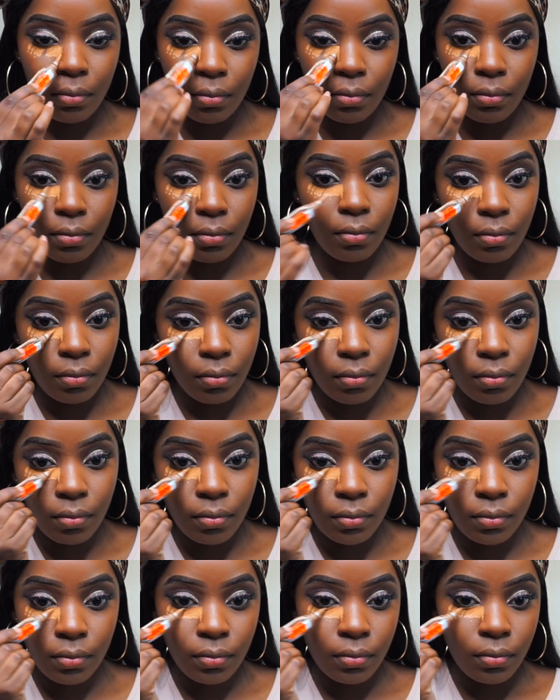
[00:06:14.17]
where light
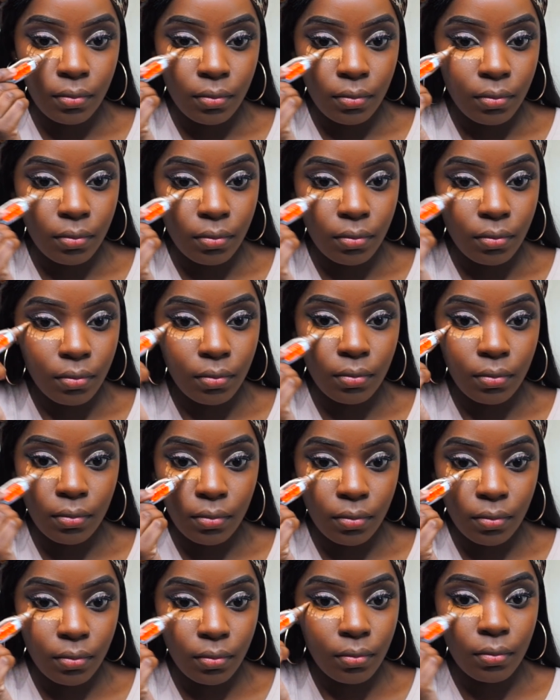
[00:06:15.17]
would bounce off
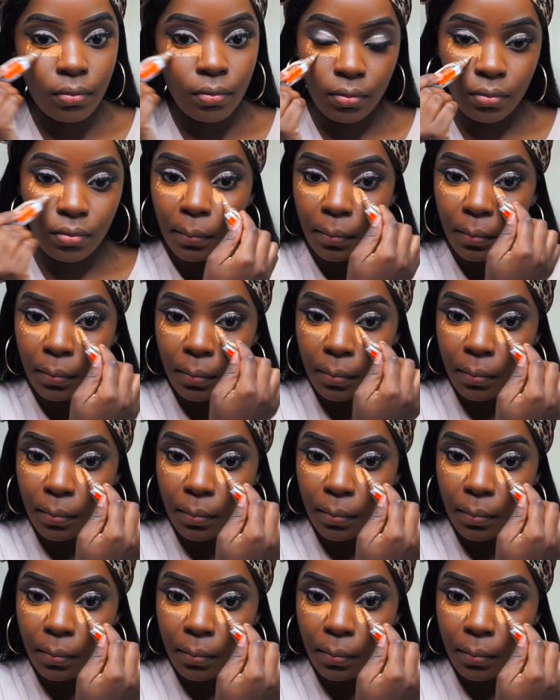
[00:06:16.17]
and I want to,